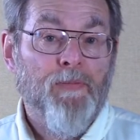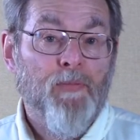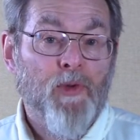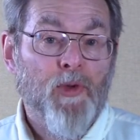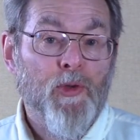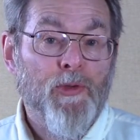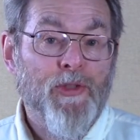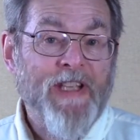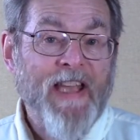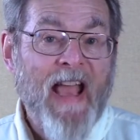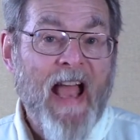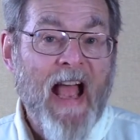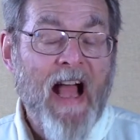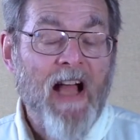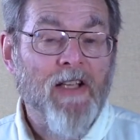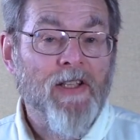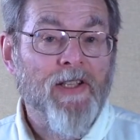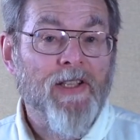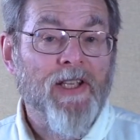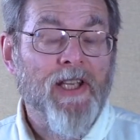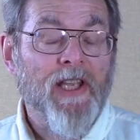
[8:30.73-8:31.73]

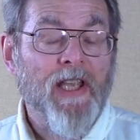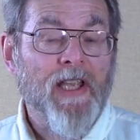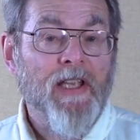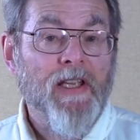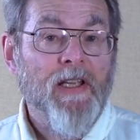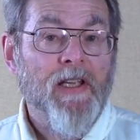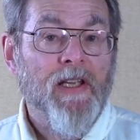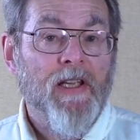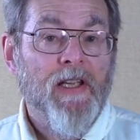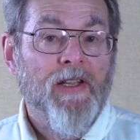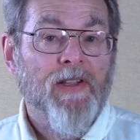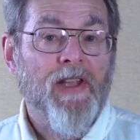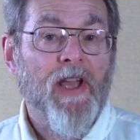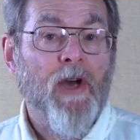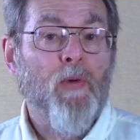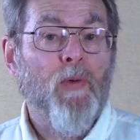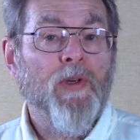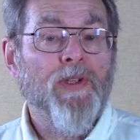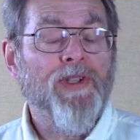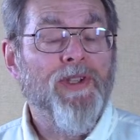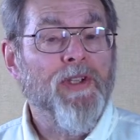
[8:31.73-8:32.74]
brutality
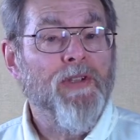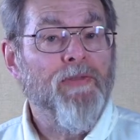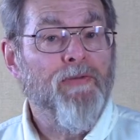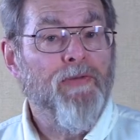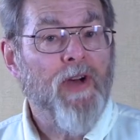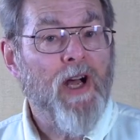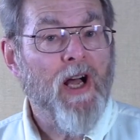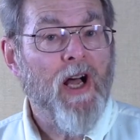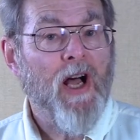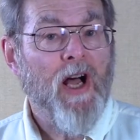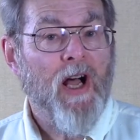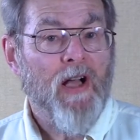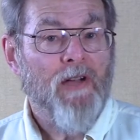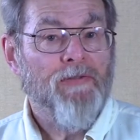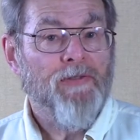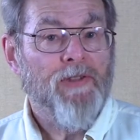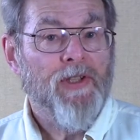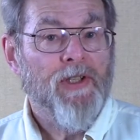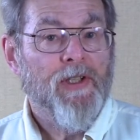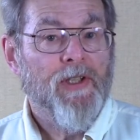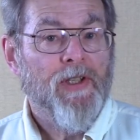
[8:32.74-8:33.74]
that was
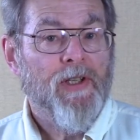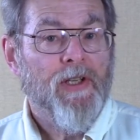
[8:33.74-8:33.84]
involved,